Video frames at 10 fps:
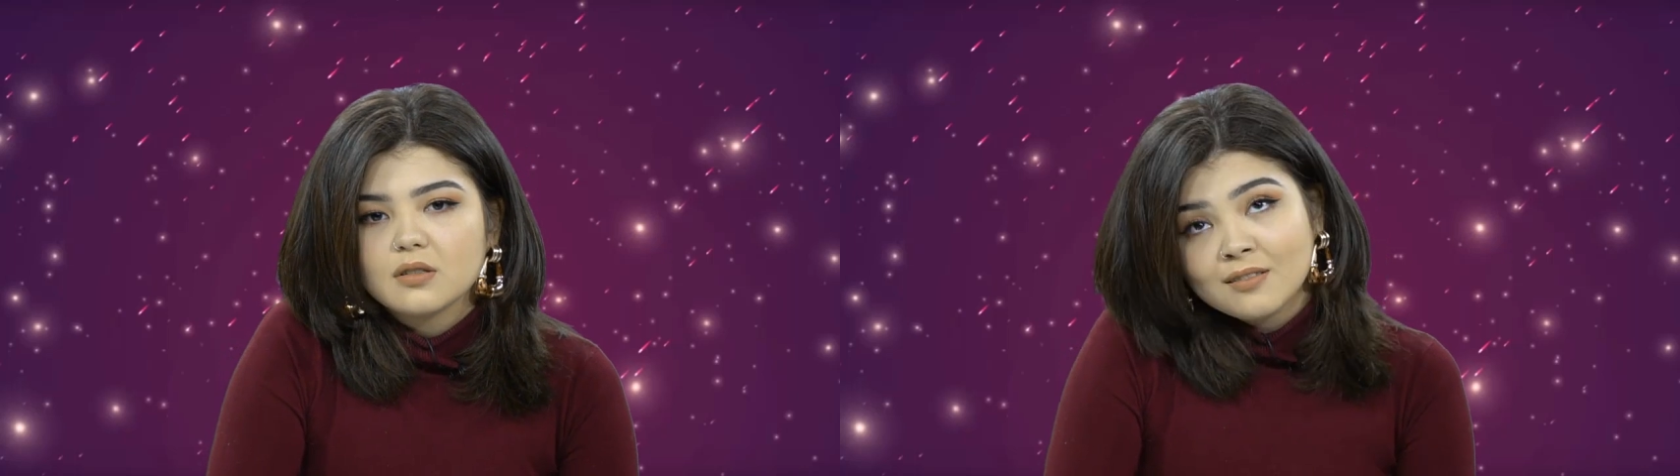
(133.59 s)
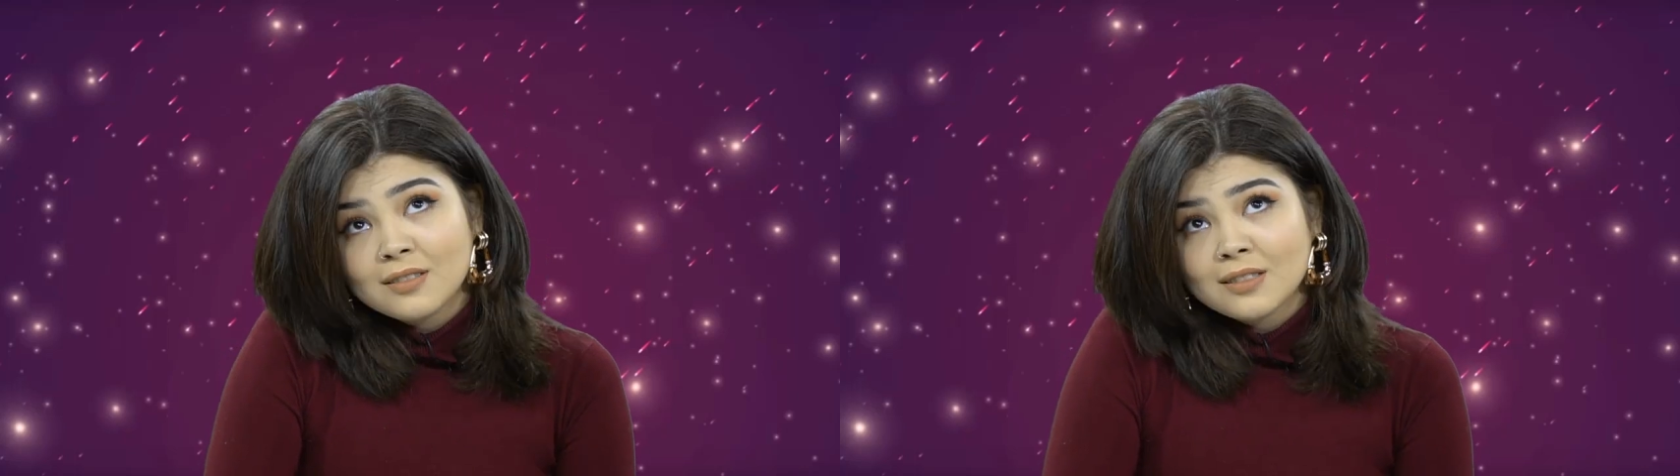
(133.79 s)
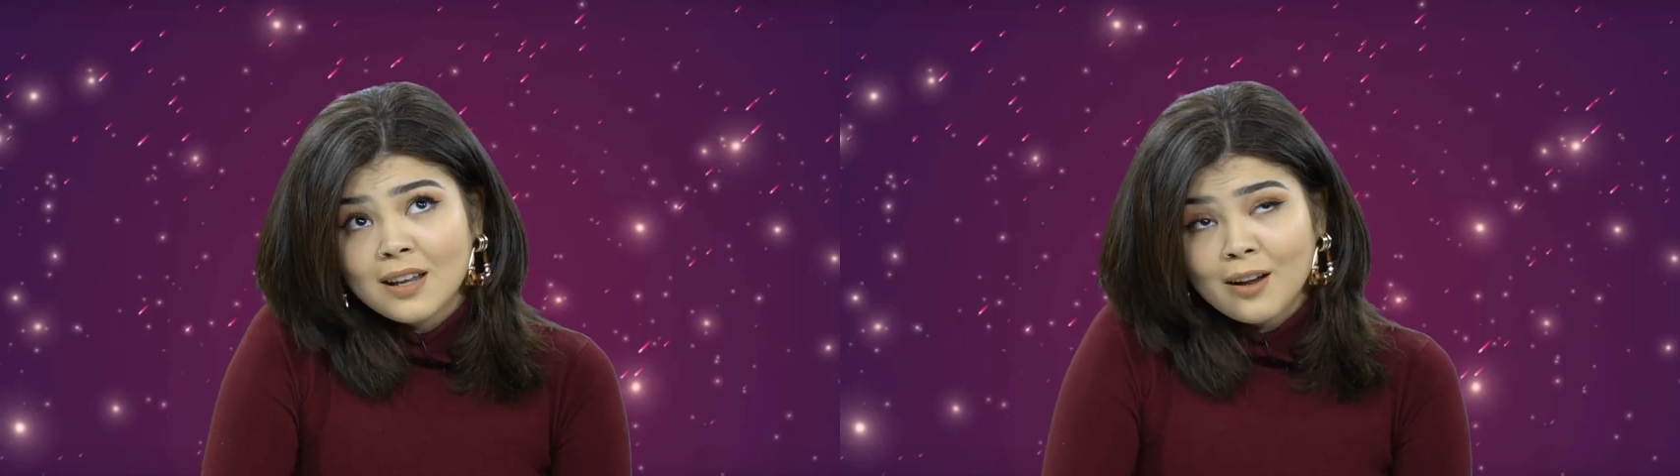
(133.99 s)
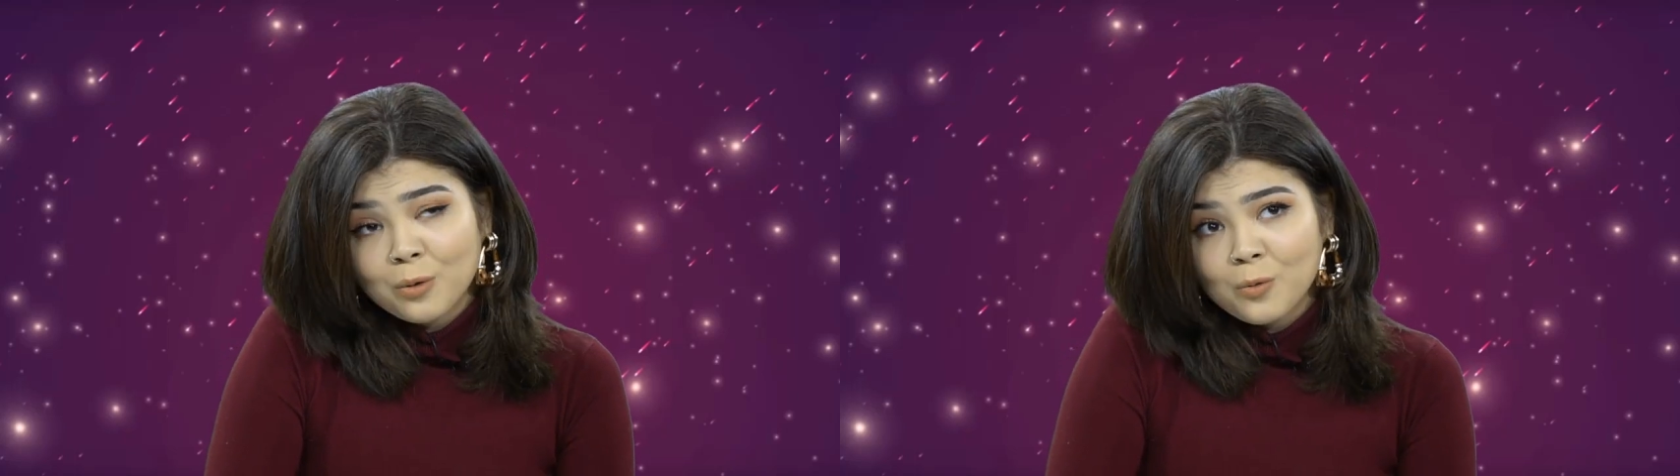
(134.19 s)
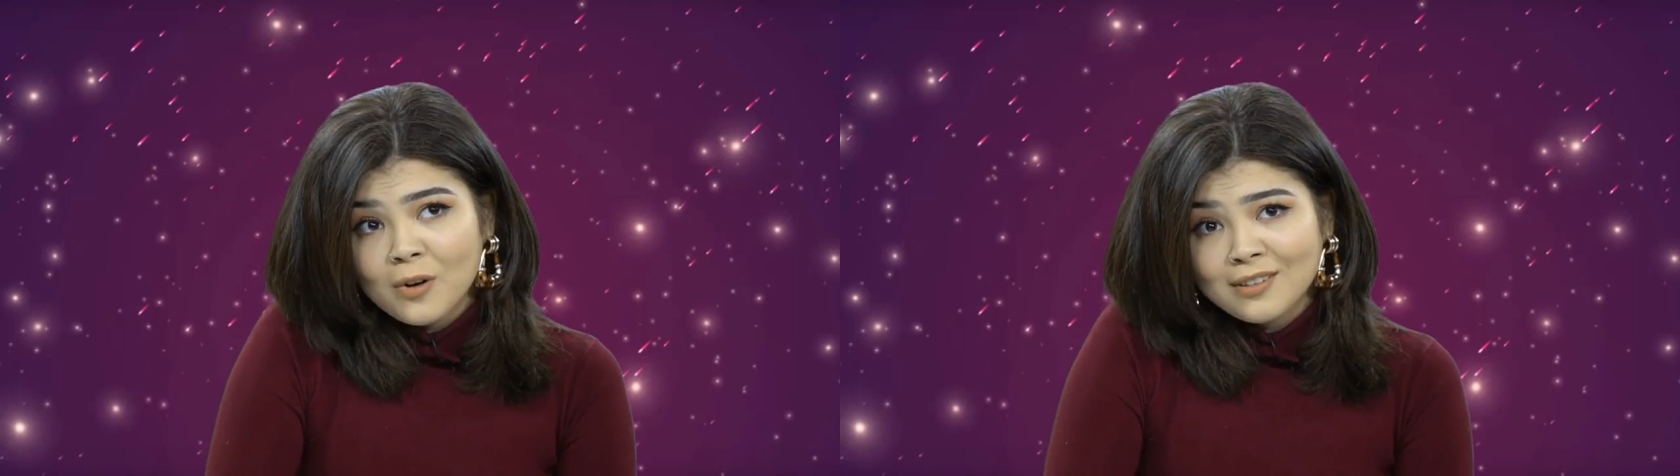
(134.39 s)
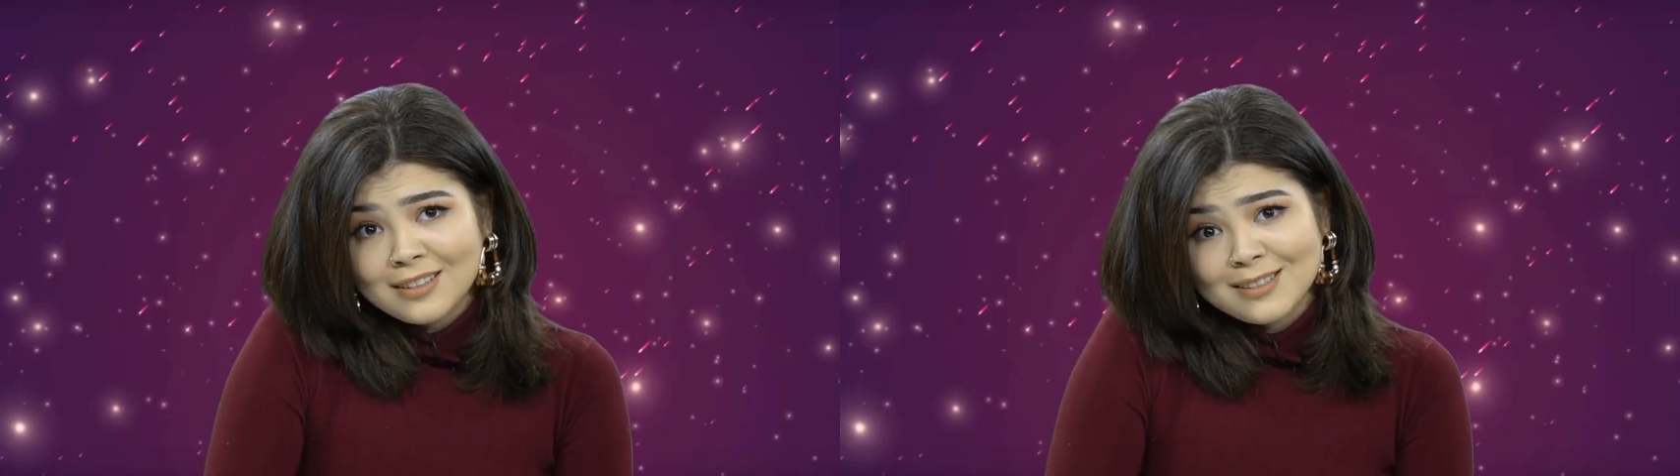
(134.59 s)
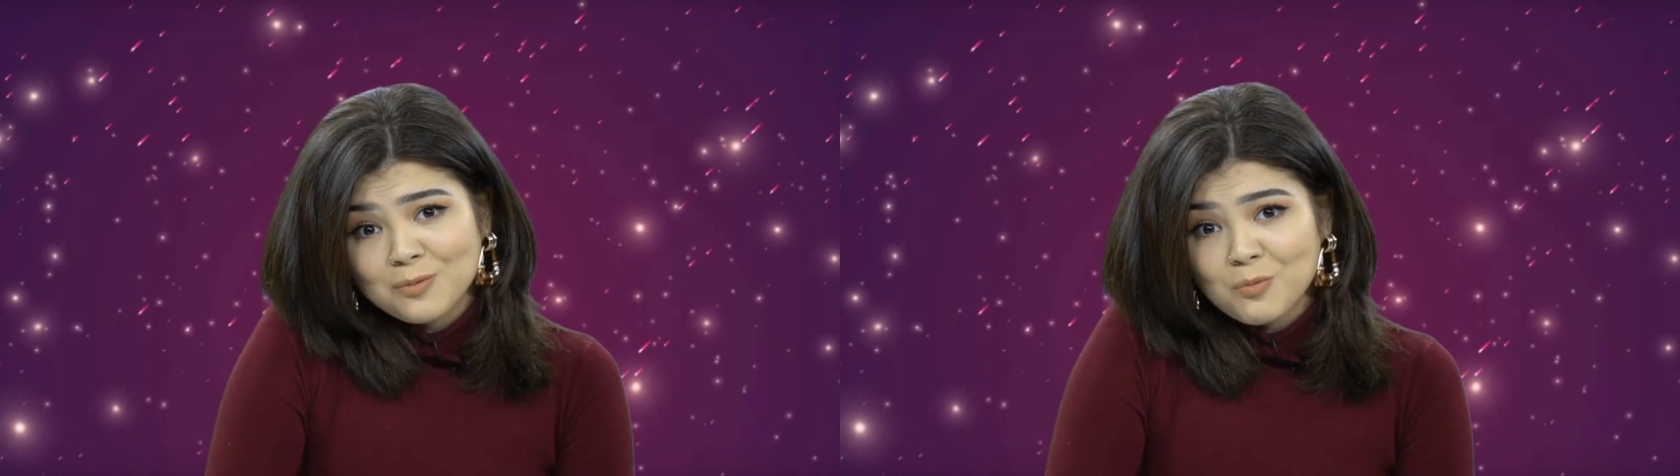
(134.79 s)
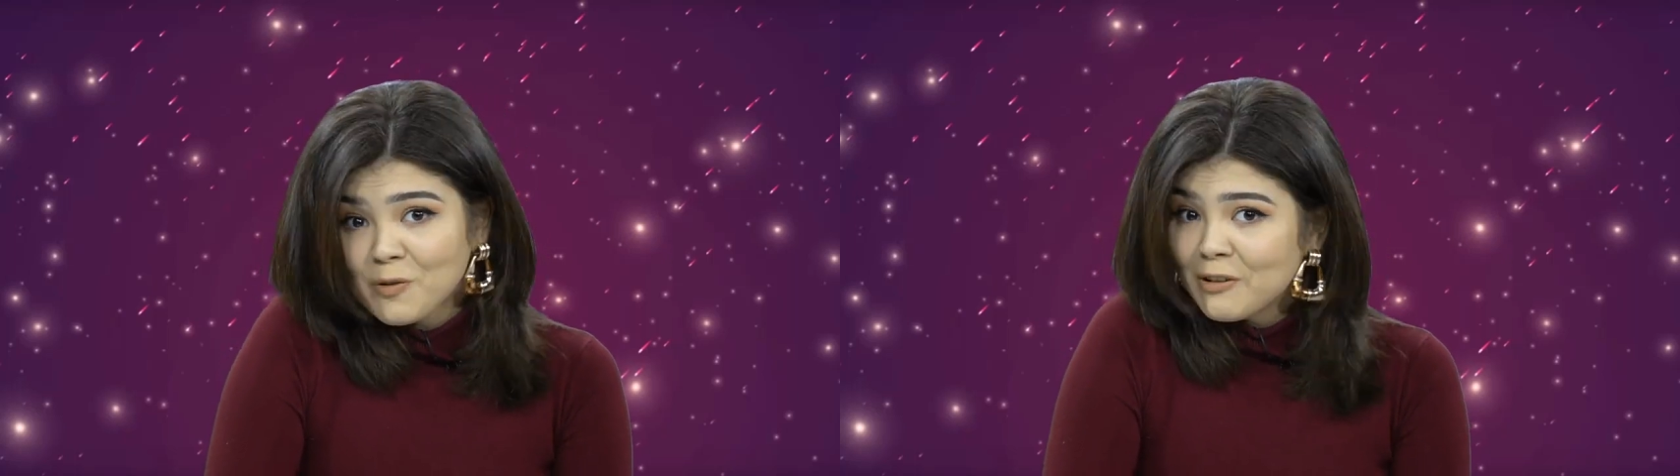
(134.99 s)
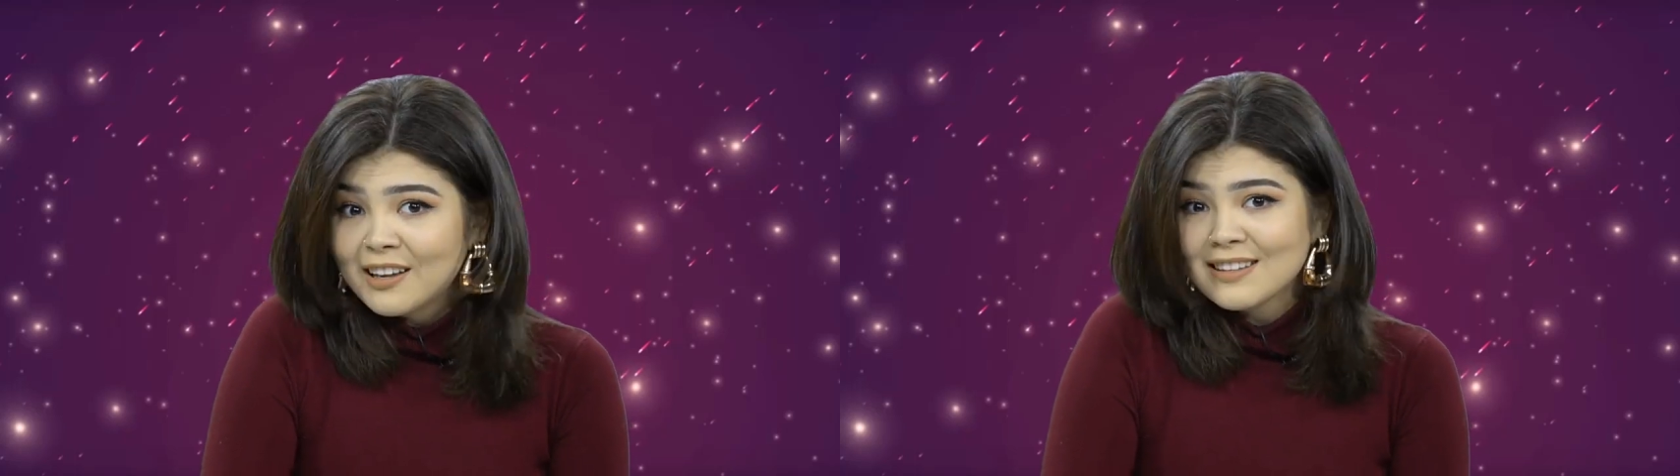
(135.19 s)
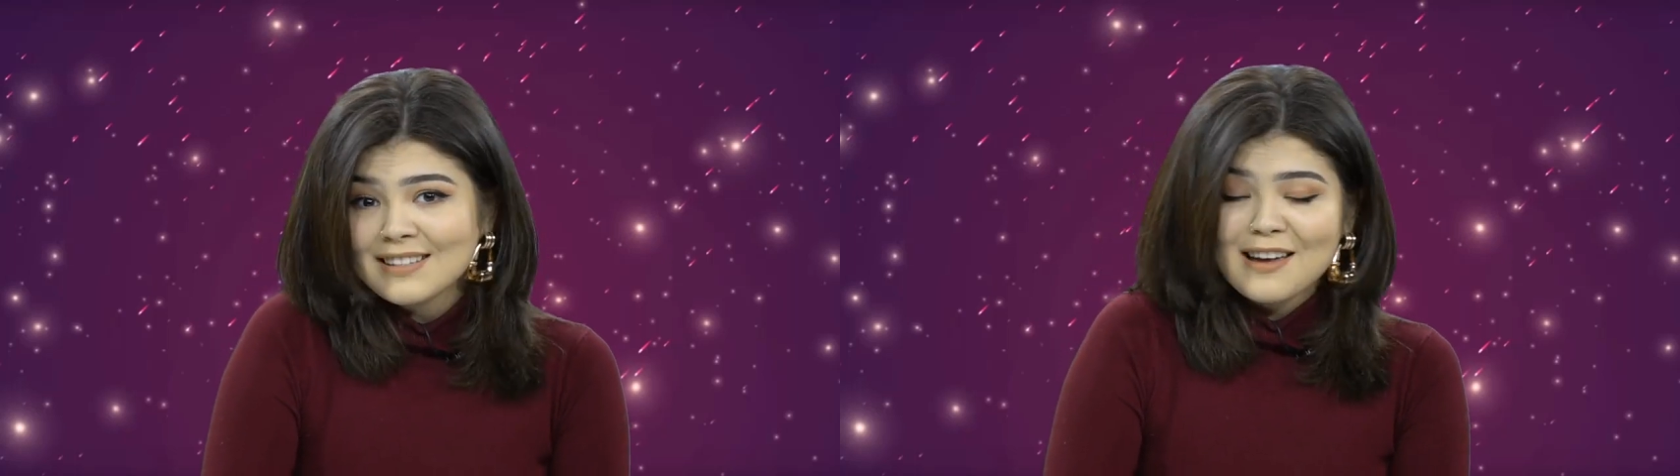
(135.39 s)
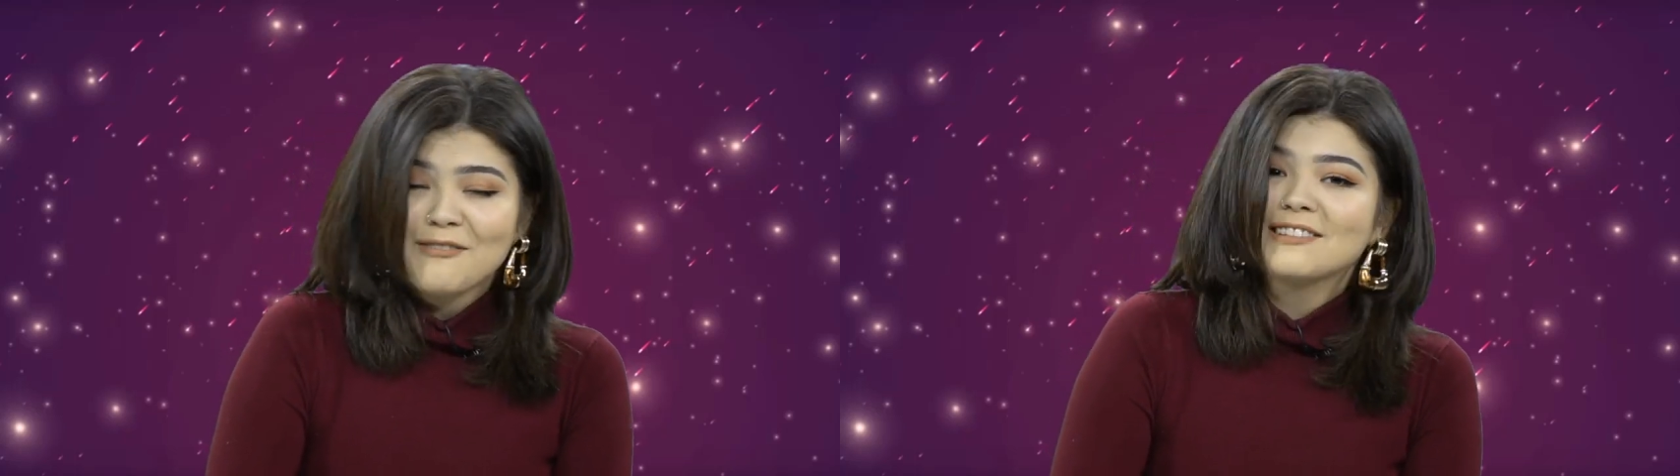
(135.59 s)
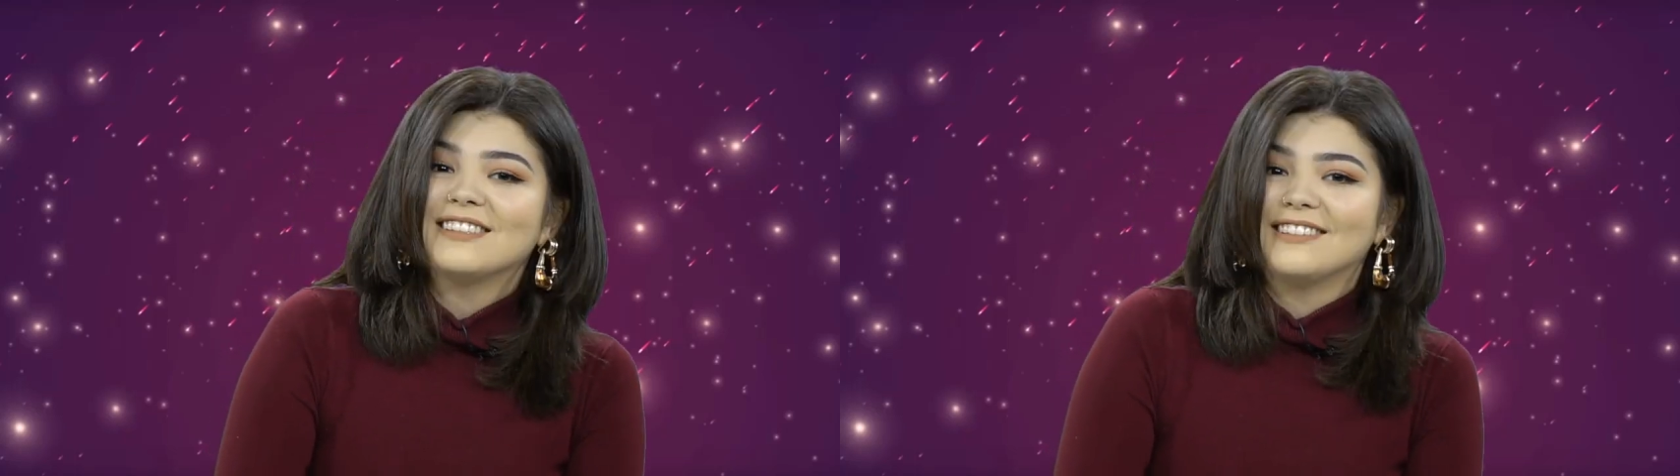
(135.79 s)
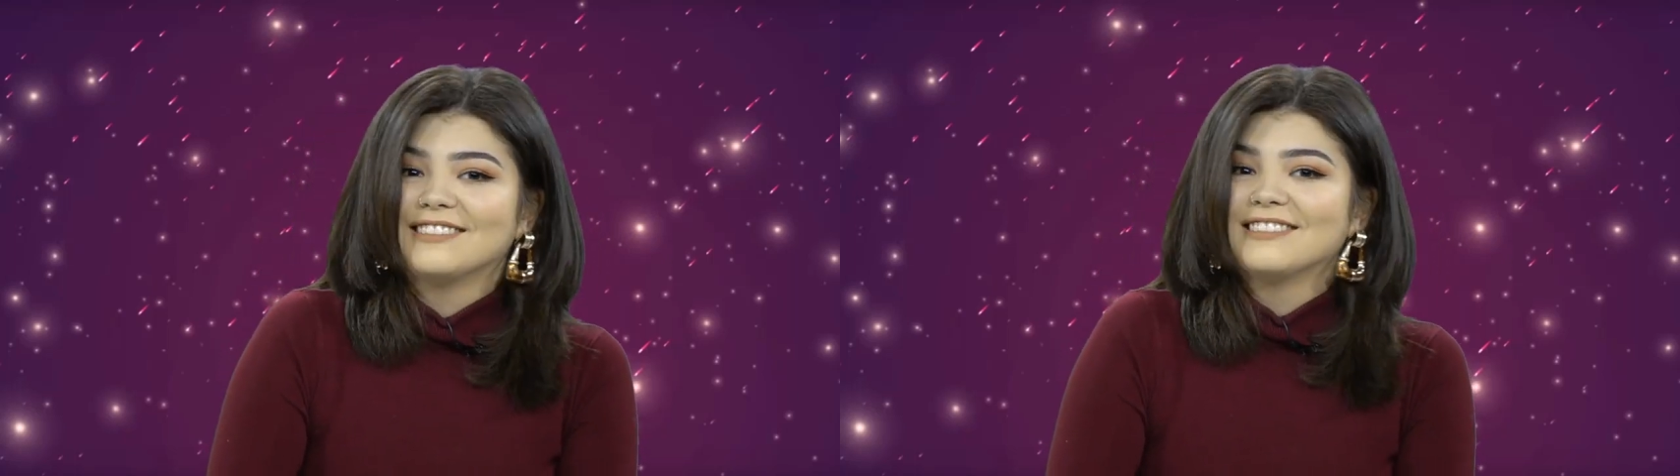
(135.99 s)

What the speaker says: And the second one is moving at 17.